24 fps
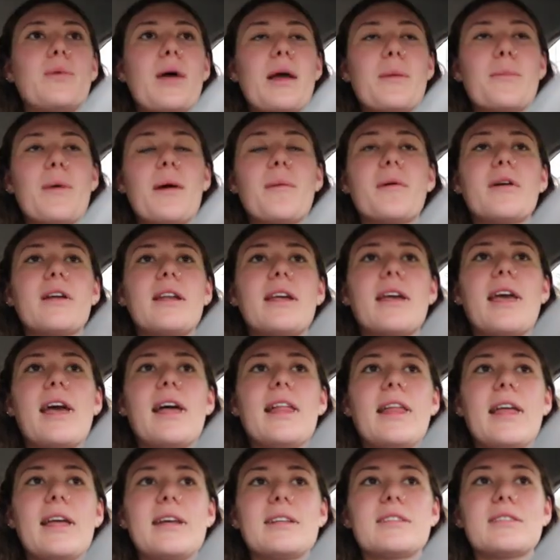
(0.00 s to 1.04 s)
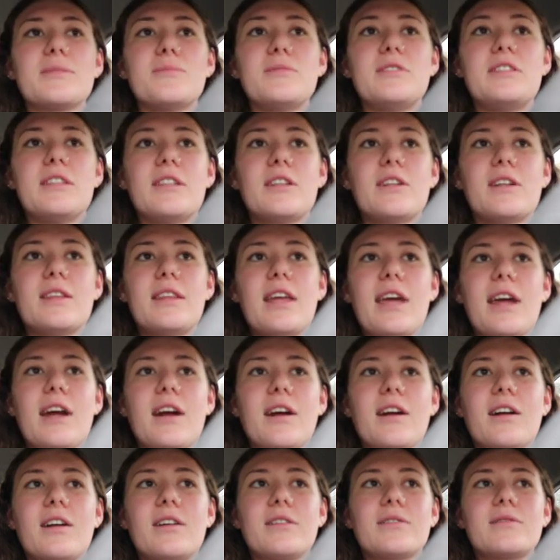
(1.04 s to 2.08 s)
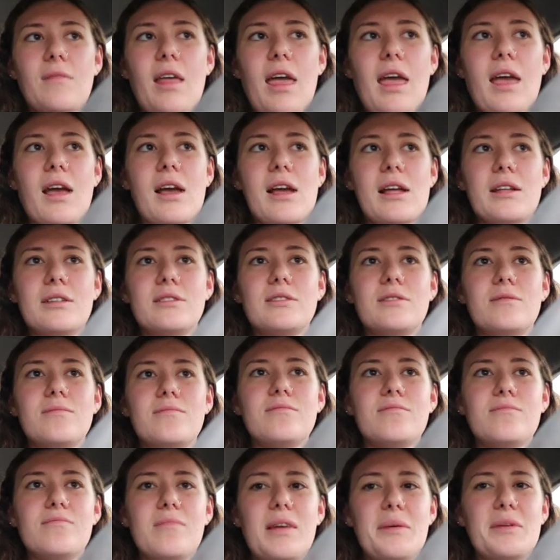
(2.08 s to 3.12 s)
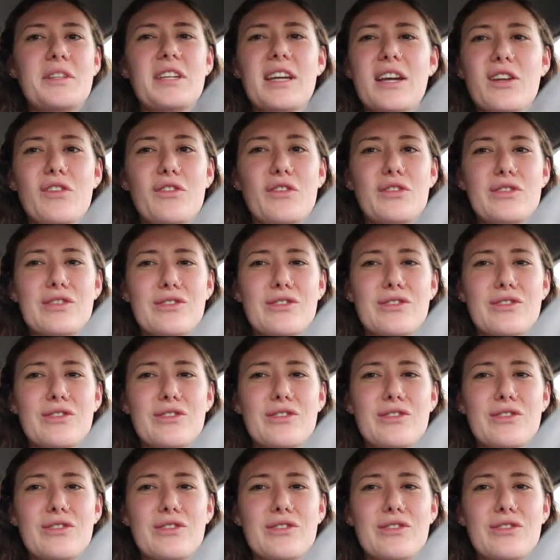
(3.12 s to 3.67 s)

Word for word: Like, probably gonna get like some dinner there and maybe check out a few of